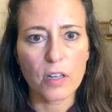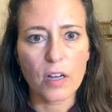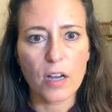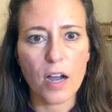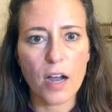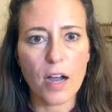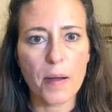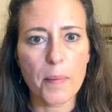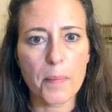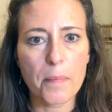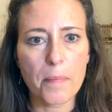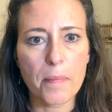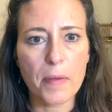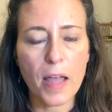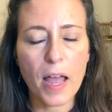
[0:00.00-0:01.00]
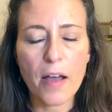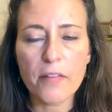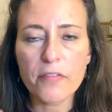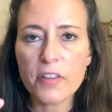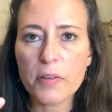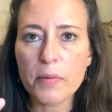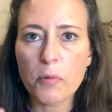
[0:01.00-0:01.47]

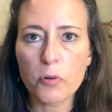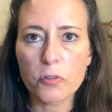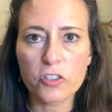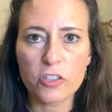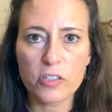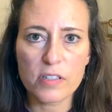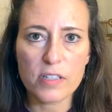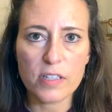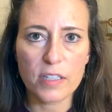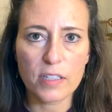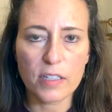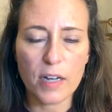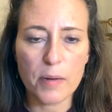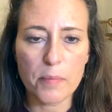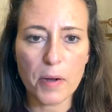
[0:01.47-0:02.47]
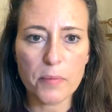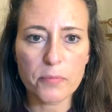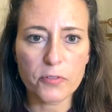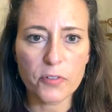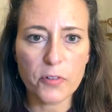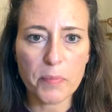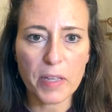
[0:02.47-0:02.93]
Heavy emotions can come up
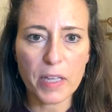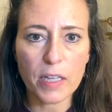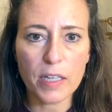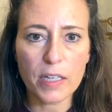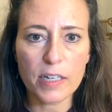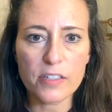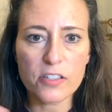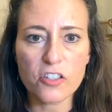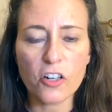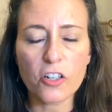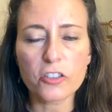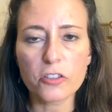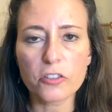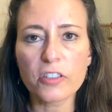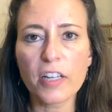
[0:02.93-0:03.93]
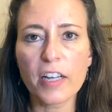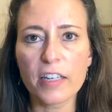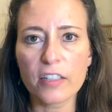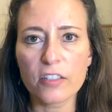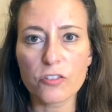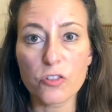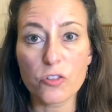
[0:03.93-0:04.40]
for me, and I start
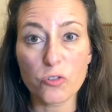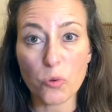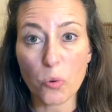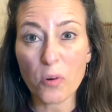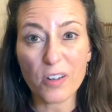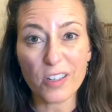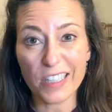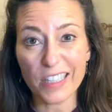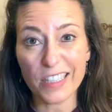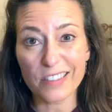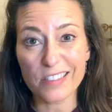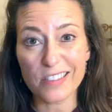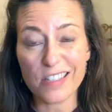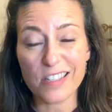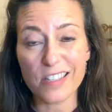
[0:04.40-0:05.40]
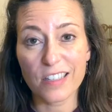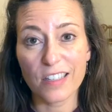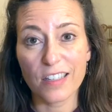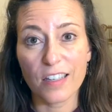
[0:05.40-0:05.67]
creating stories